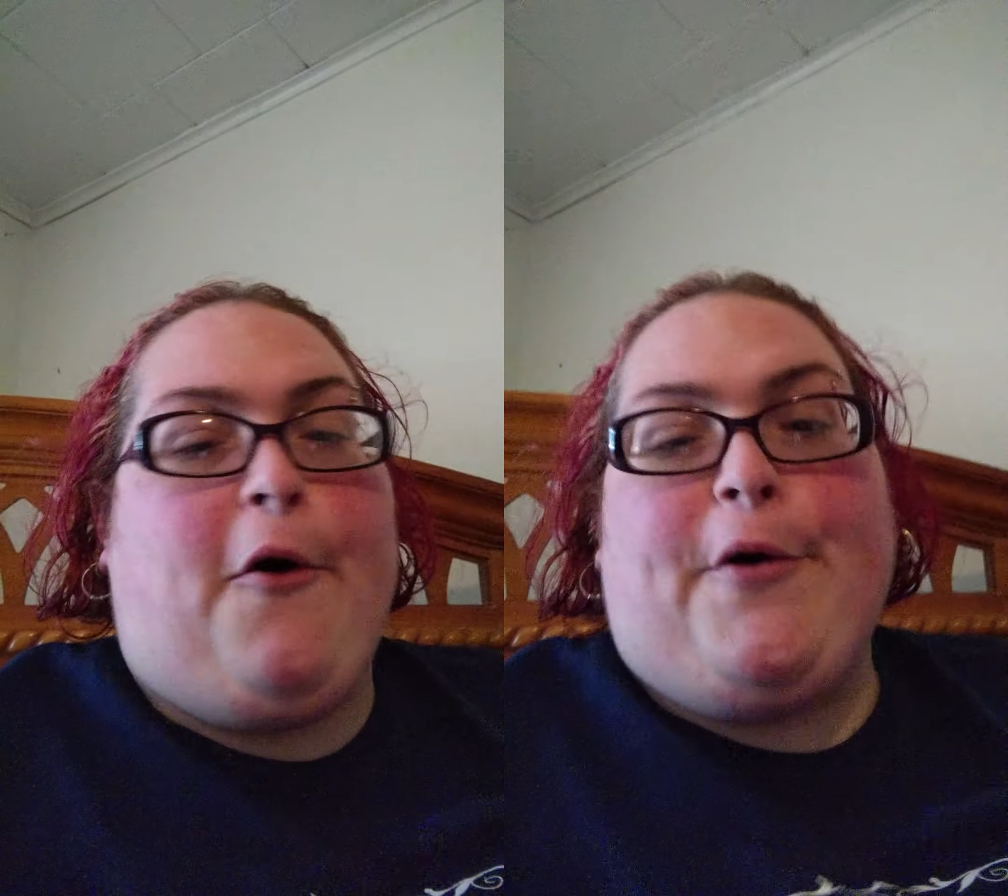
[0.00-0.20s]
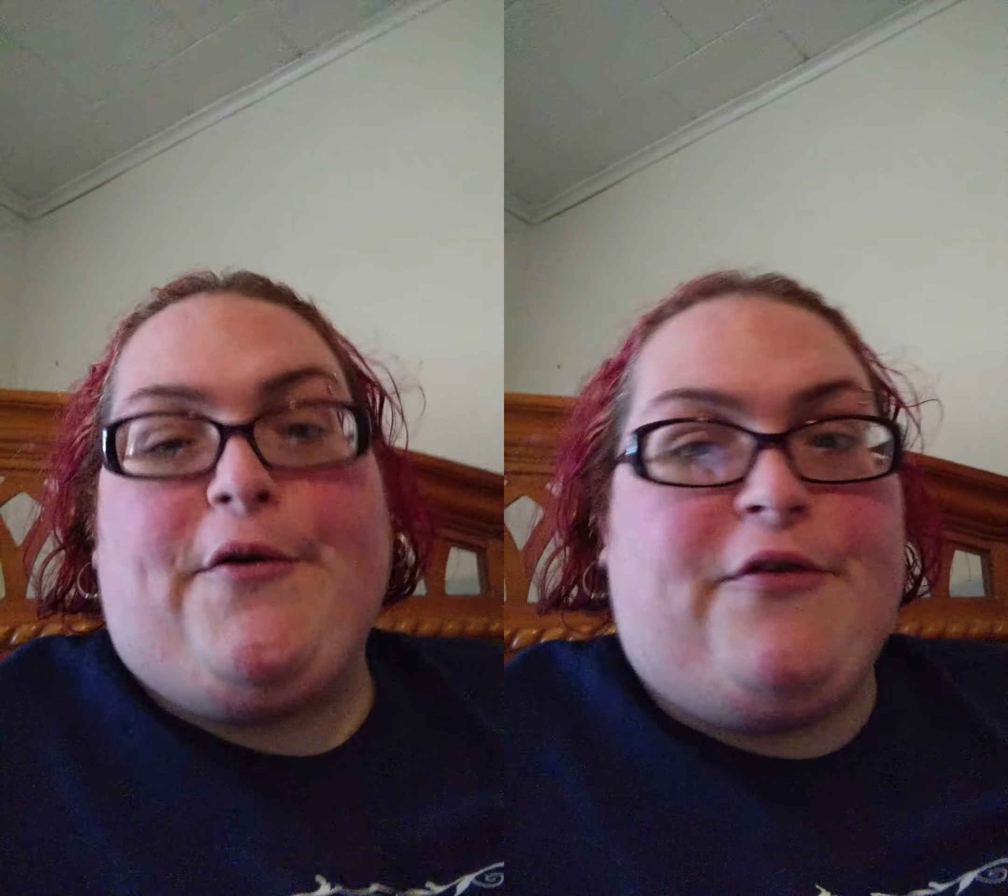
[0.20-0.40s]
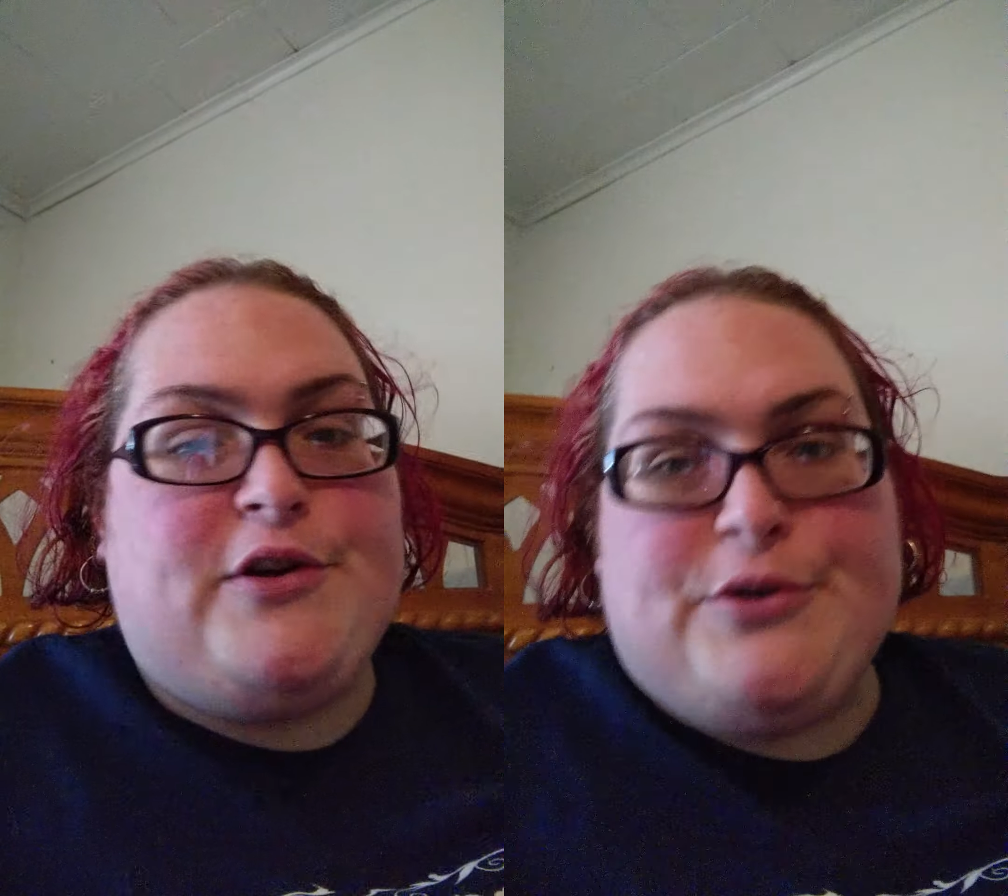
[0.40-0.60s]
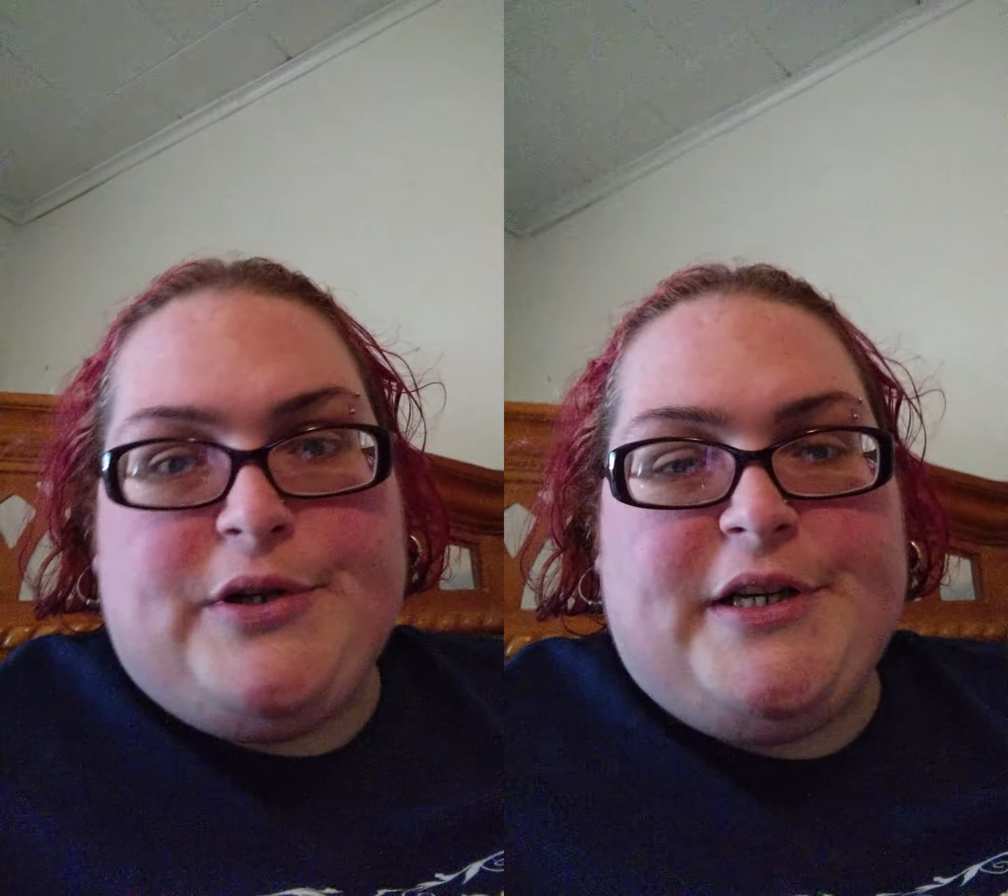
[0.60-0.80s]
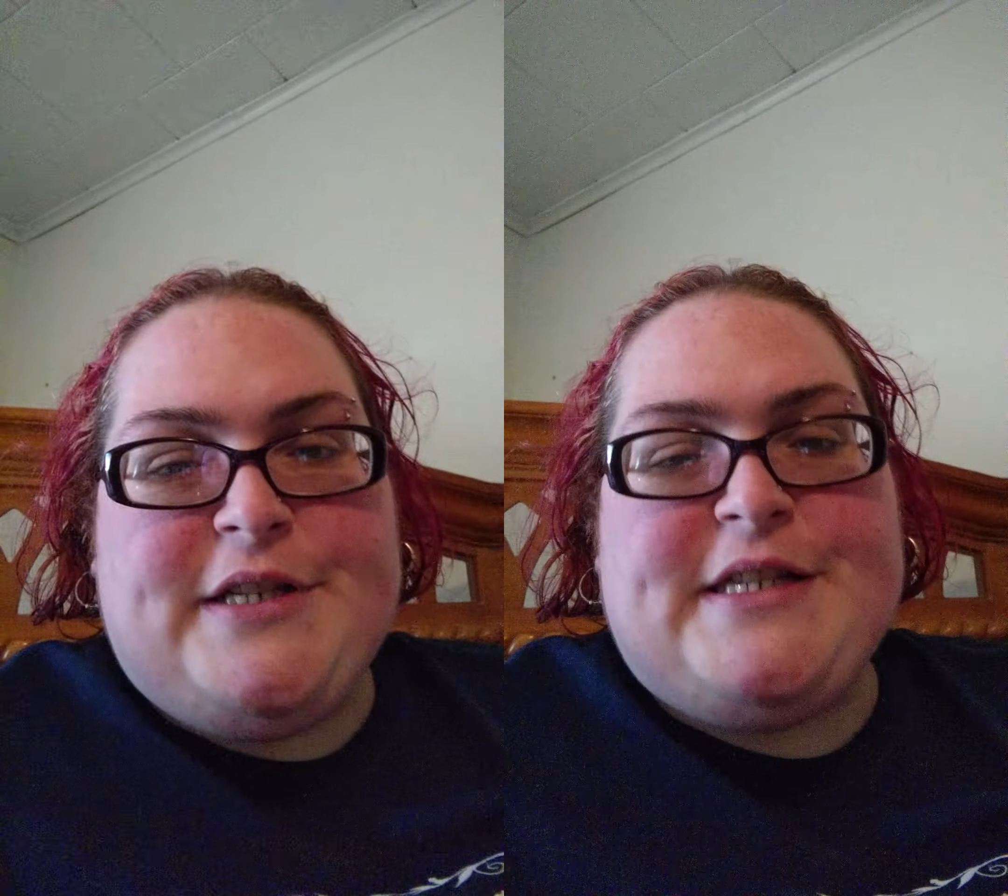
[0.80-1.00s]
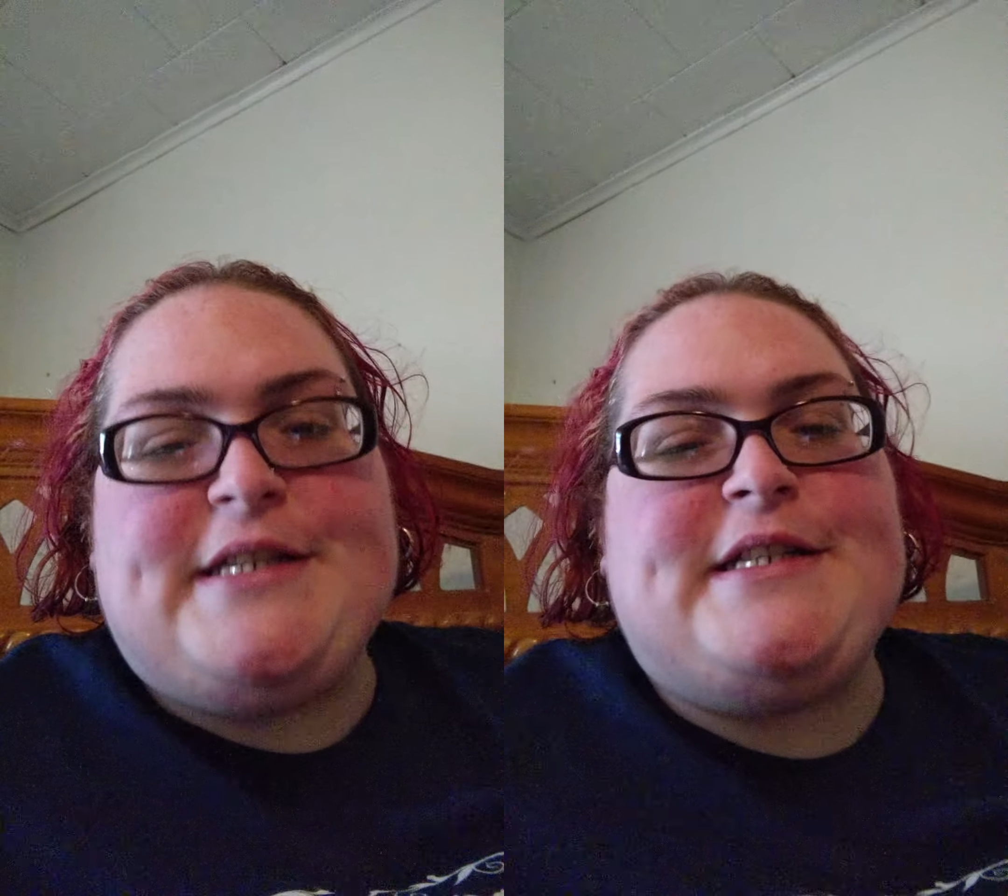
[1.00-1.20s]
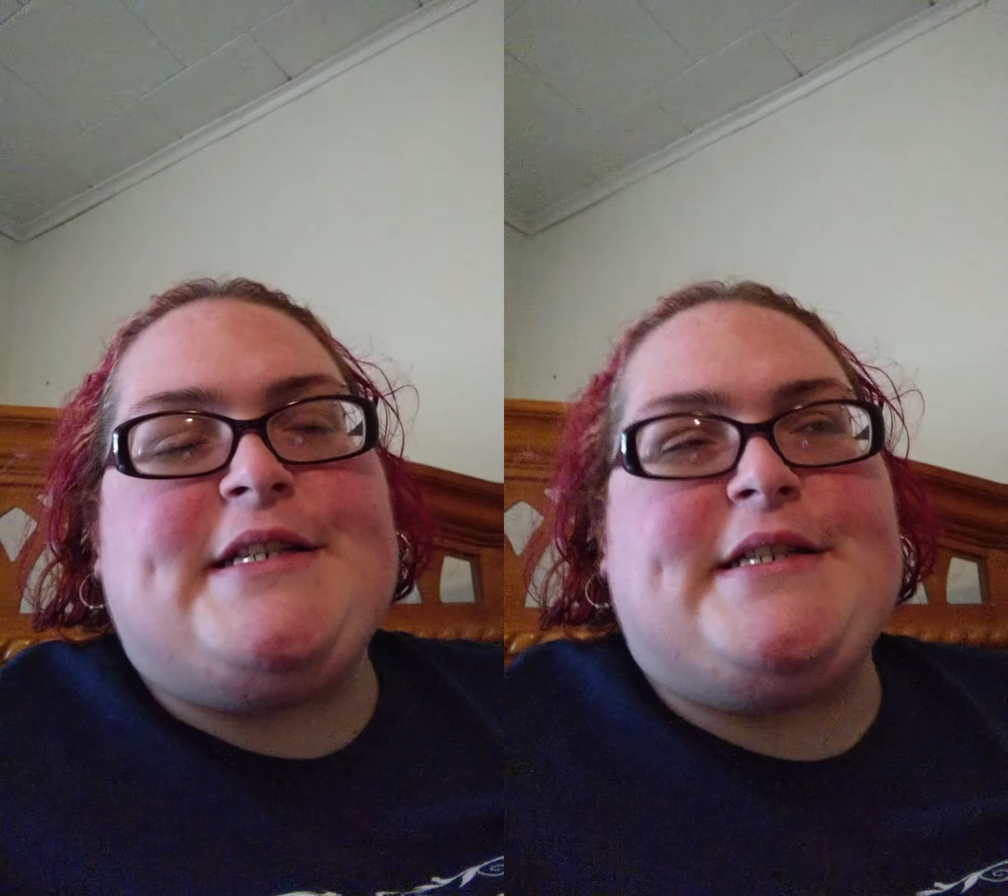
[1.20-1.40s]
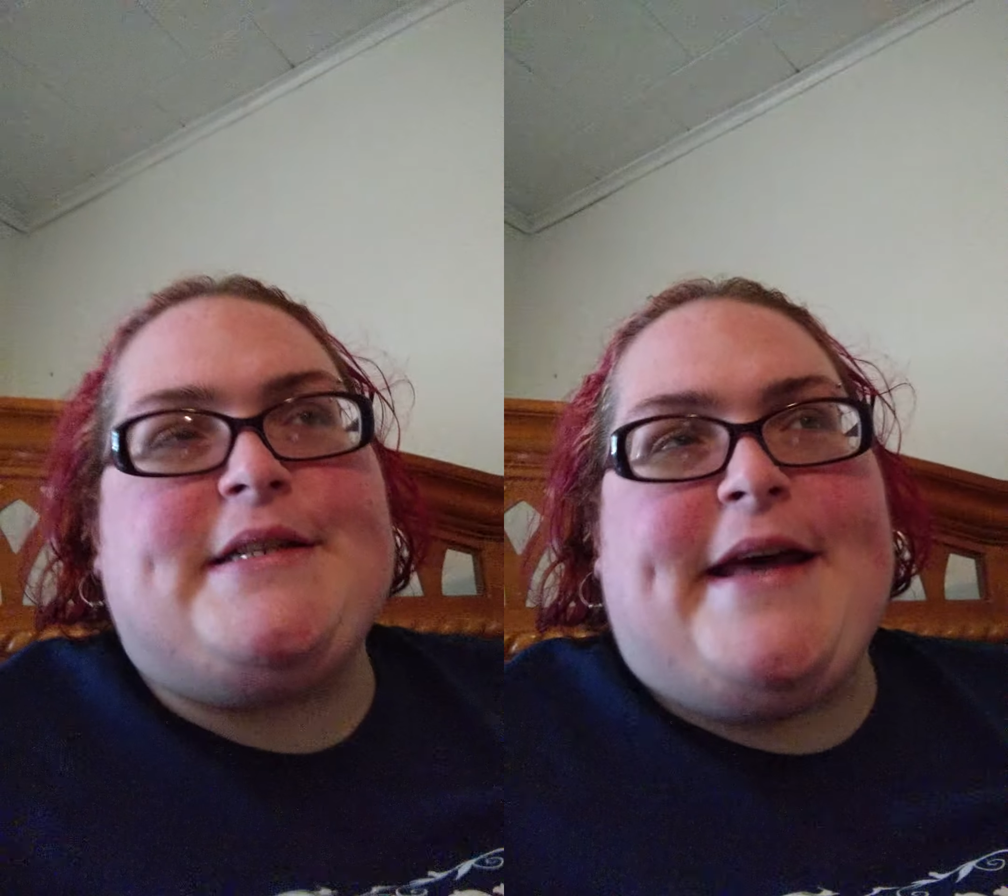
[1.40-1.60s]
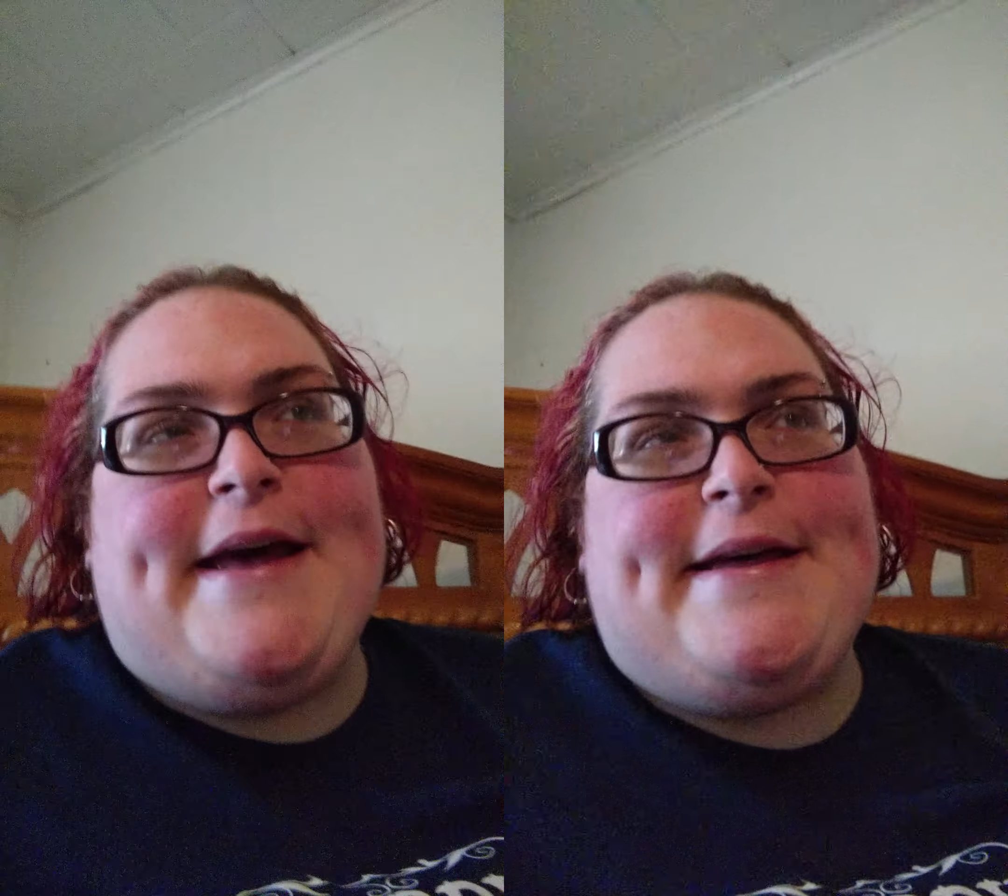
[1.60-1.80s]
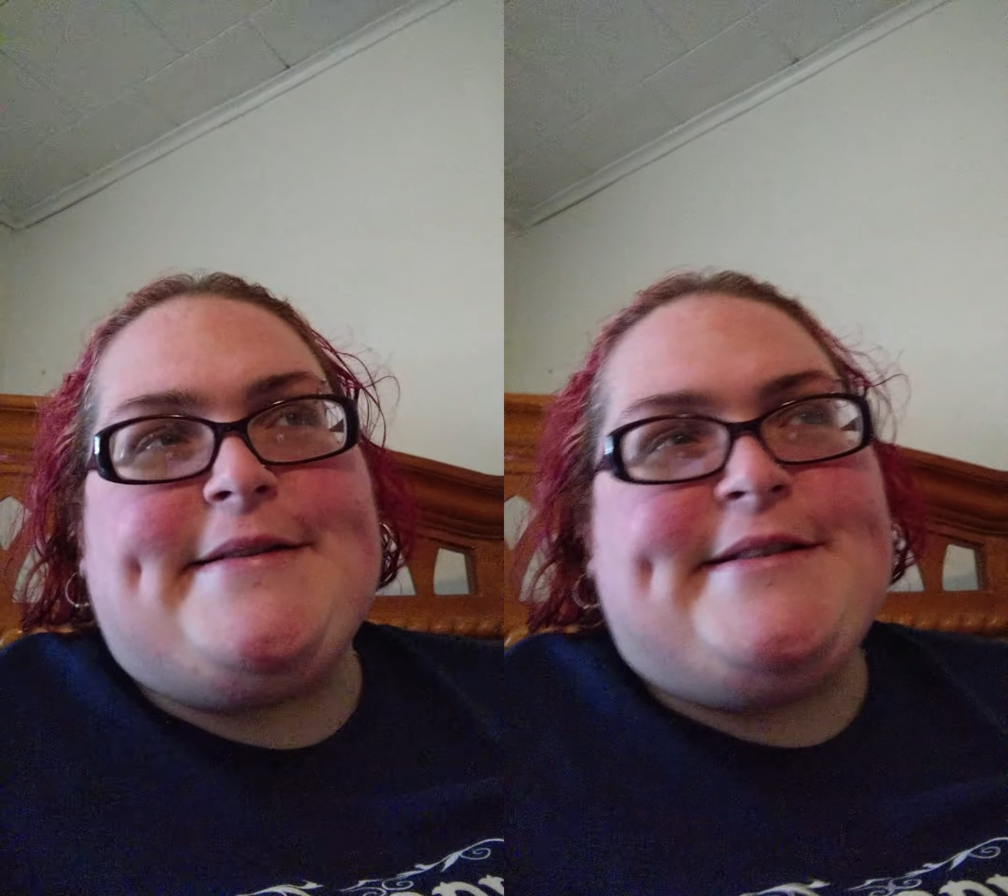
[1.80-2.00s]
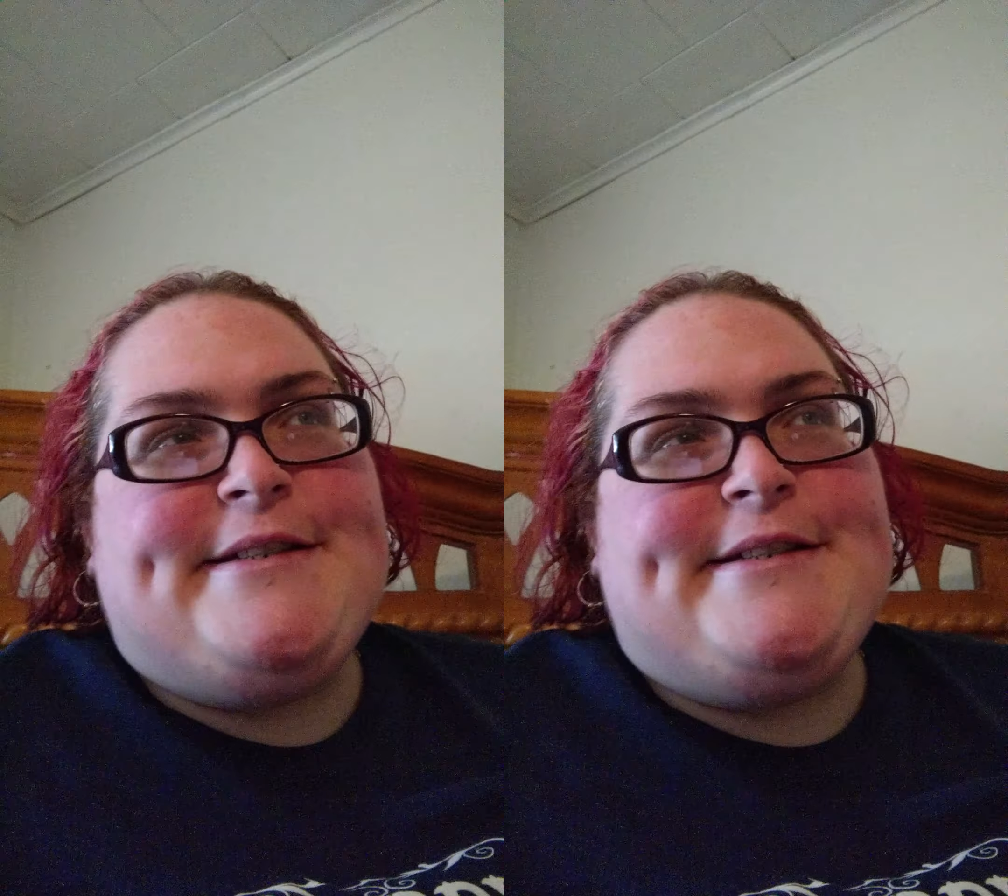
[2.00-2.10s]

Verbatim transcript: artificial nicotine that,